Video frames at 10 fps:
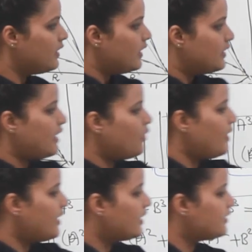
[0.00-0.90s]
Now
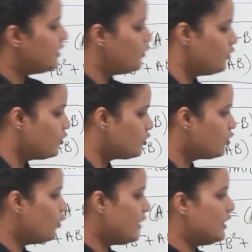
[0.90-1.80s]
I conclude
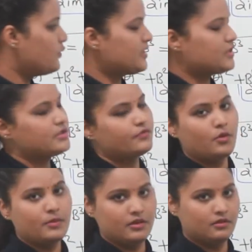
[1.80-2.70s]
two equations
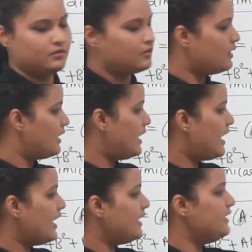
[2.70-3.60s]
from here.
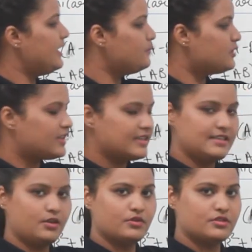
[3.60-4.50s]
I named it as
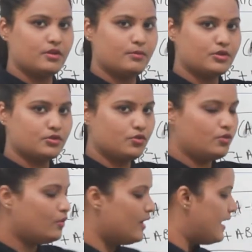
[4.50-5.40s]
equation number
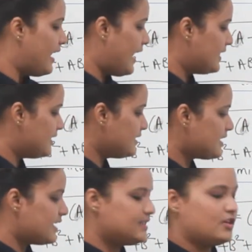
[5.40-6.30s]
2 and this
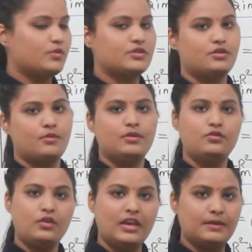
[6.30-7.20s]
as equation number
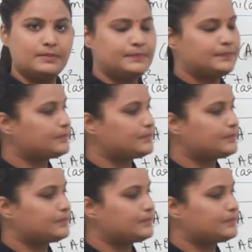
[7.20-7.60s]
3.